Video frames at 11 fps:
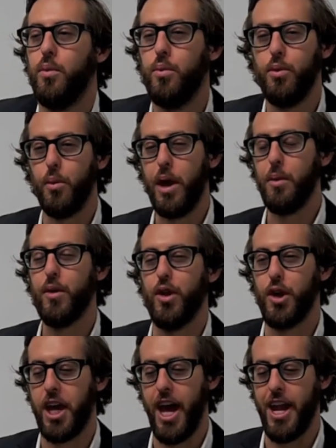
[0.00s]
the way we were
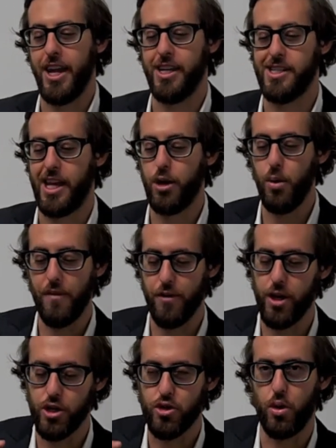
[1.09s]
looking at it is, like, whoever
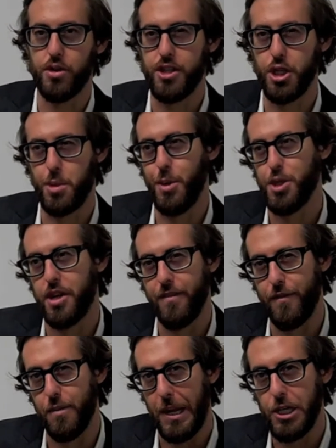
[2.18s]
controls distribution of
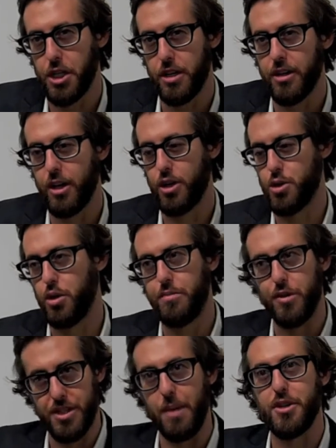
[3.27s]
information controls
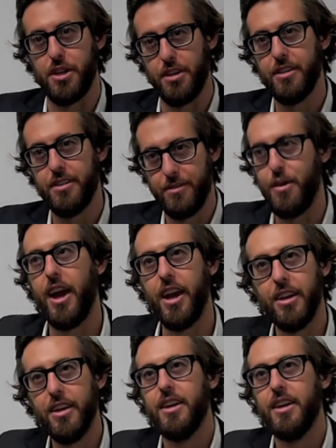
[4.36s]
perception, right?